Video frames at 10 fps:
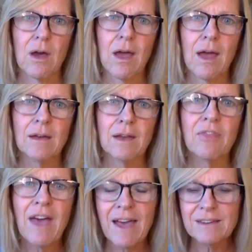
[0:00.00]
And
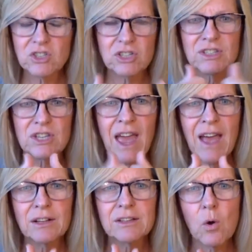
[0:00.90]
that just
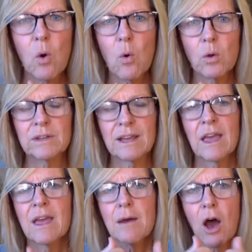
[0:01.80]
held a hold. Like
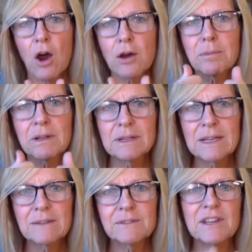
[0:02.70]
our
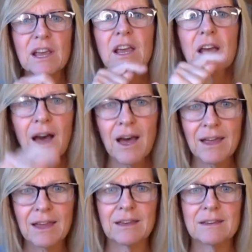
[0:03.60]
beliefs
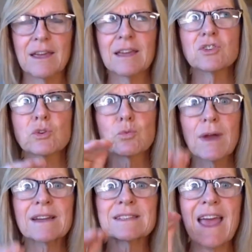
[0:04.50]
guide and
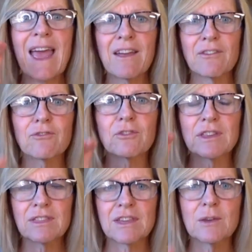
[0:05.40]
direct
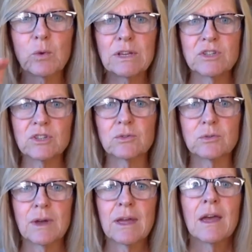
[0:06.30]
everything we
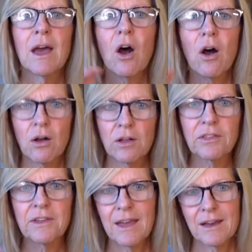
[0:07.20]
do. All
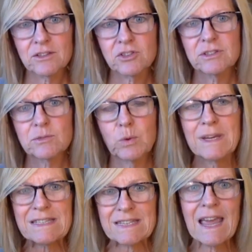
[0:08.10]
the actions
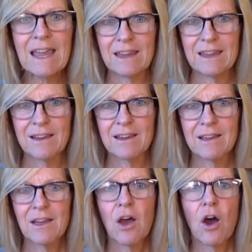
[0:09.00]
we take
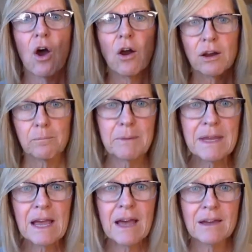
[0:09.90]
are
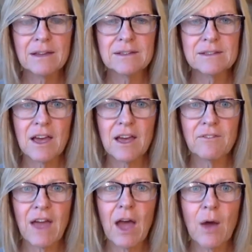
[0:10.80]
because of
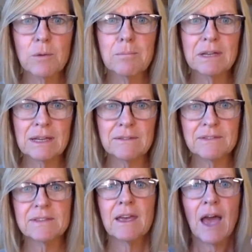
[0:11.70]
our
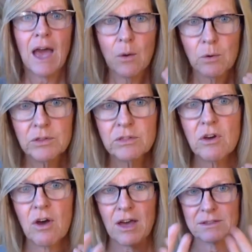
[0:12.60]
beliefs, our
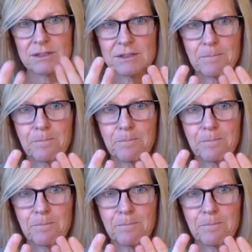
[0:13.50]
thoughts.